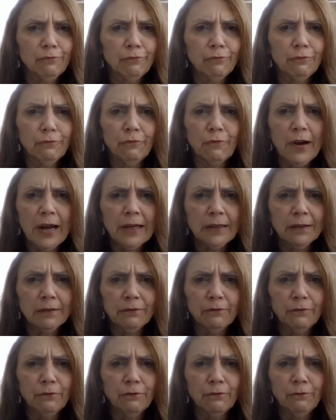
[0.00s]

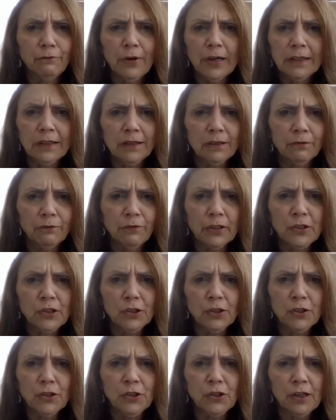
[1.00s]

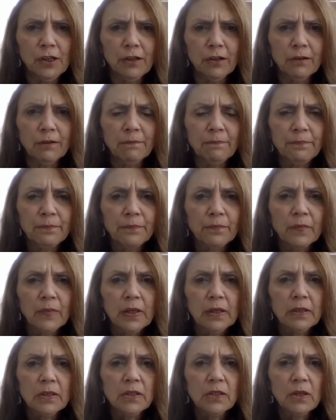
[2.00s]
wretched chair.
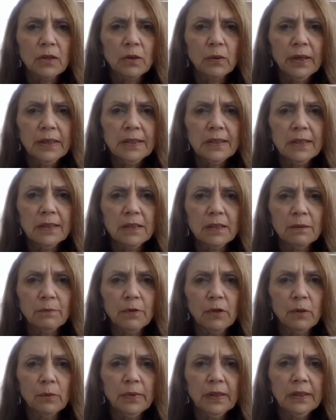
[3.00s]
So I sent him
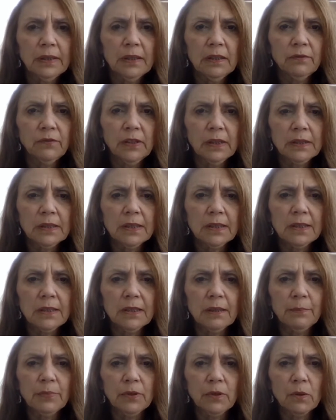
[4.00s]
home that evening to
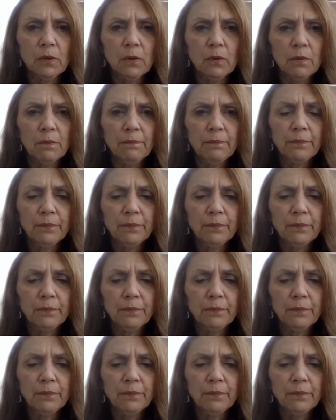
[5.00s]
sleep at home.